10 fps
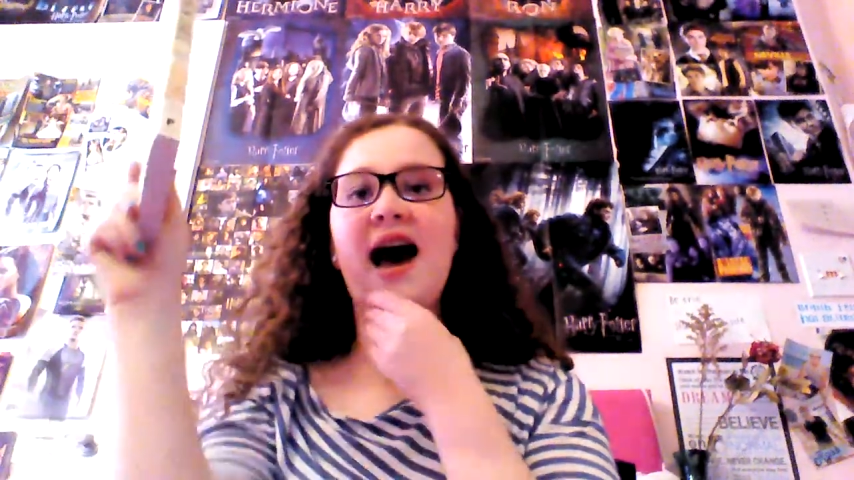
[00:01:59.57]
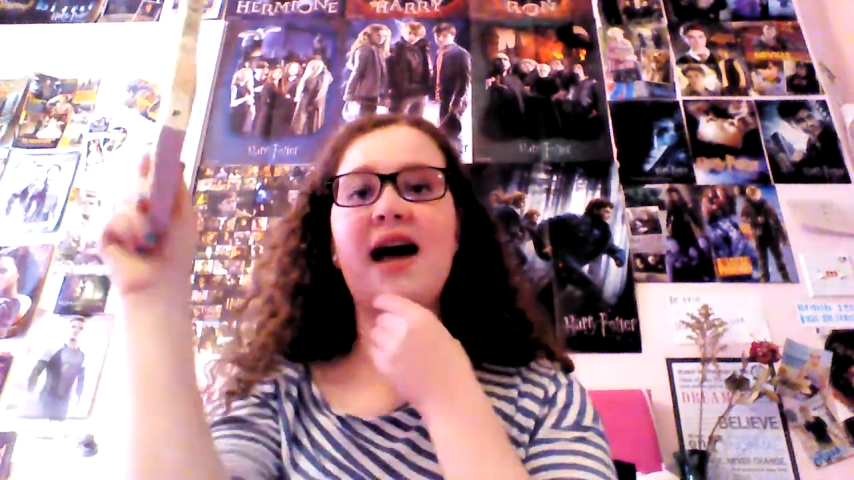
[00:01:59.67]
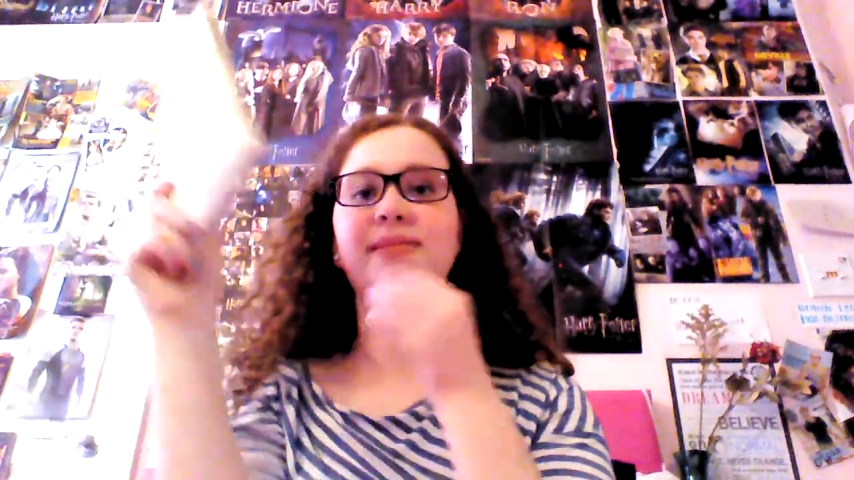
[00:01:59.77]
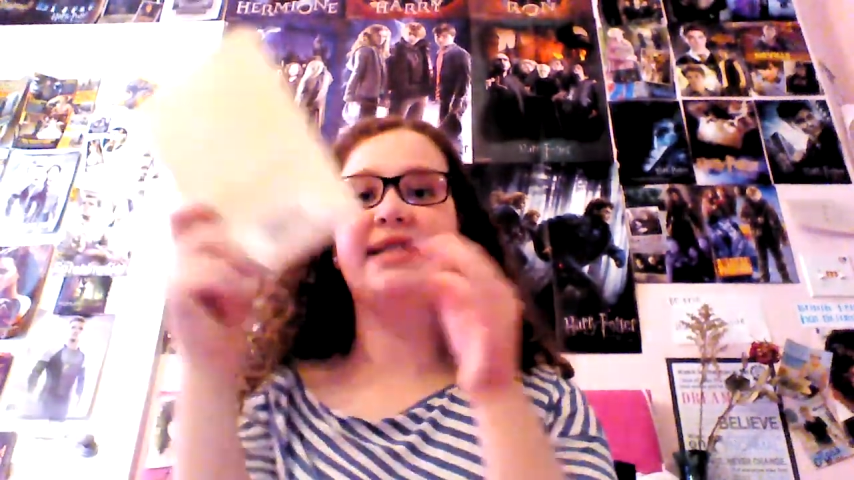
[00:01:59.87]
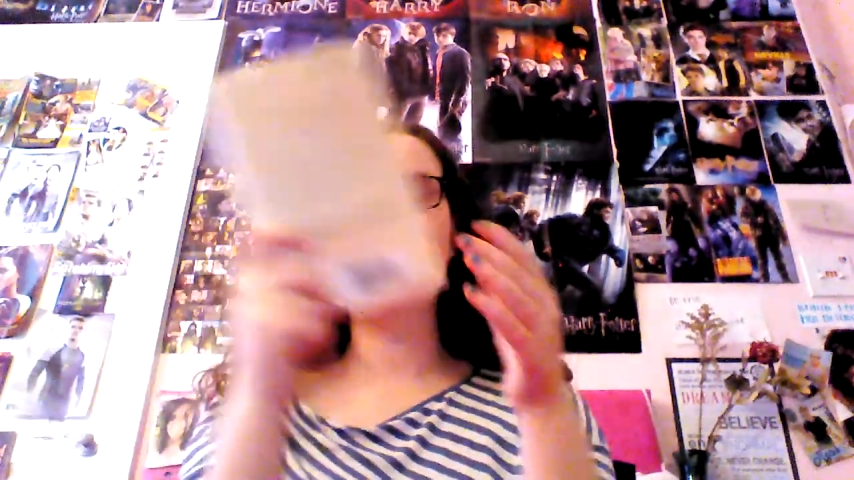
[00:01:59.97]

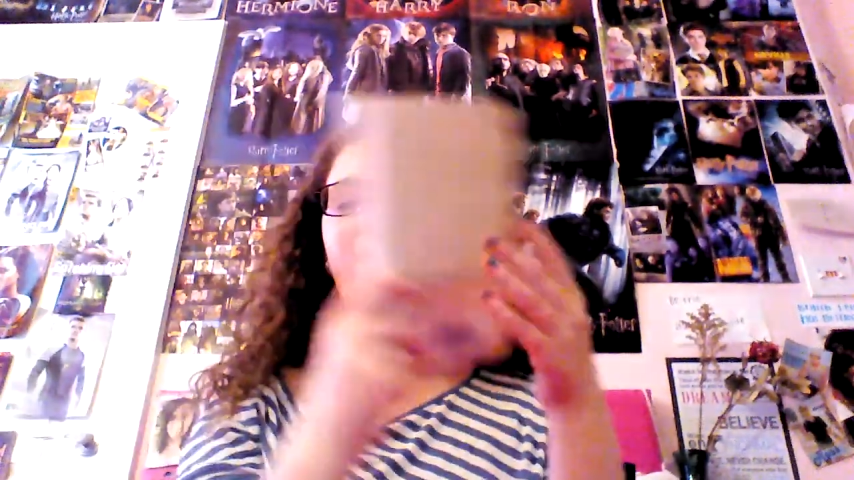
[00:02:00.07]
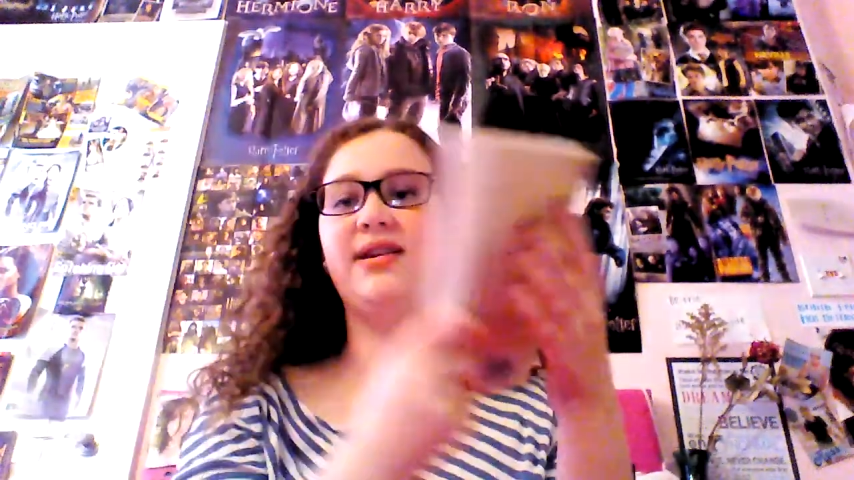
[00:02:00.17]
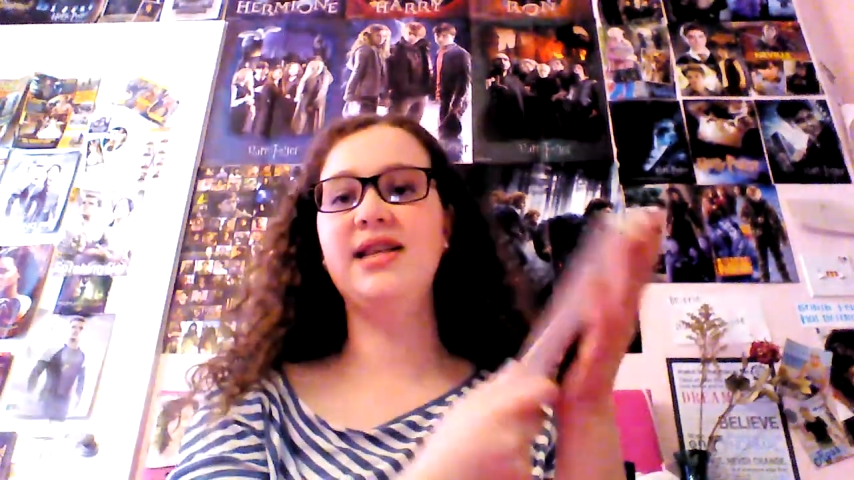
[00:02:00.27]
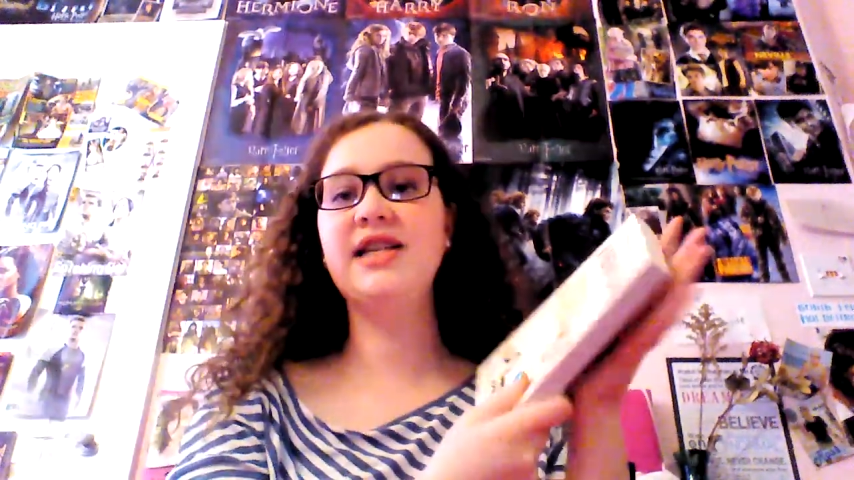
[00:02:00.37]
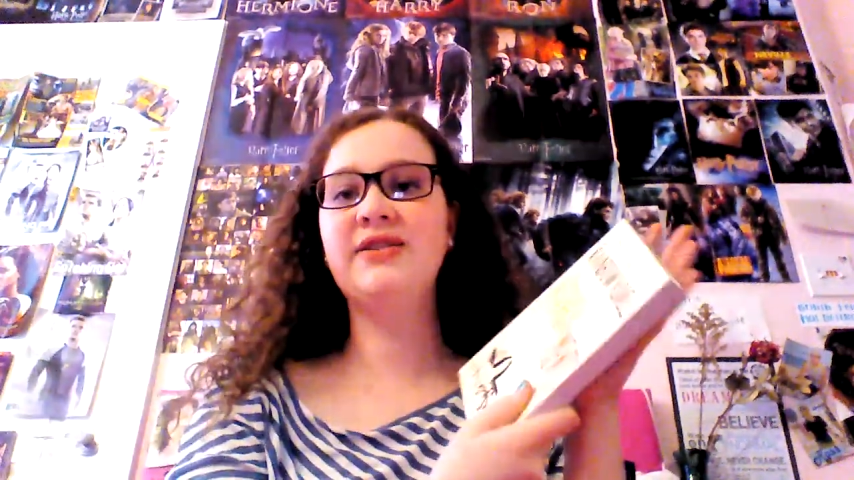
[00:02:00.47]
I'm
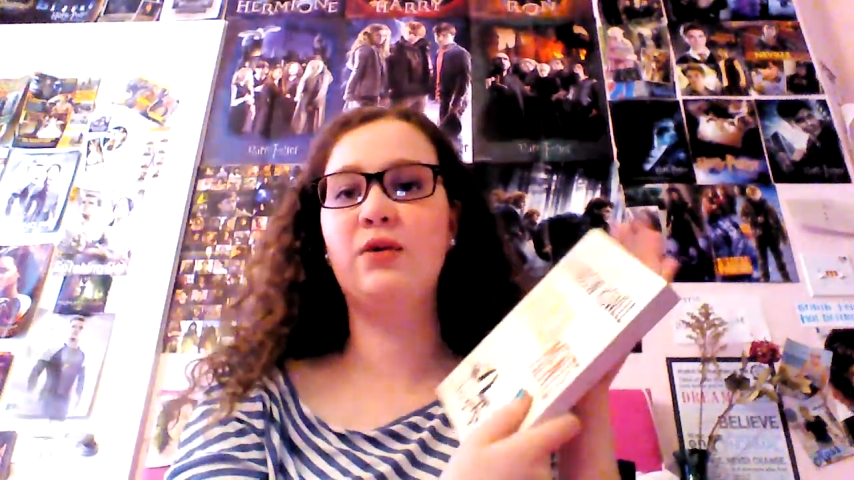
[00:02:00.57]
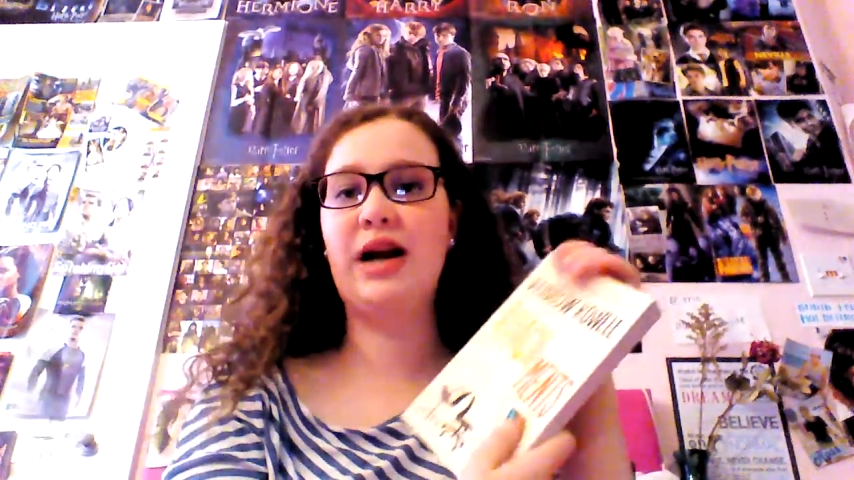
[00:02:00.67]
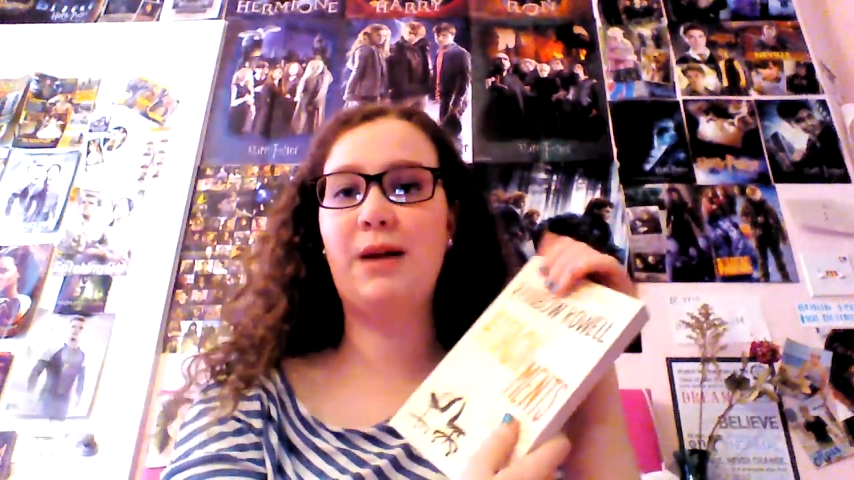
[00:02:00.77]
saving this for when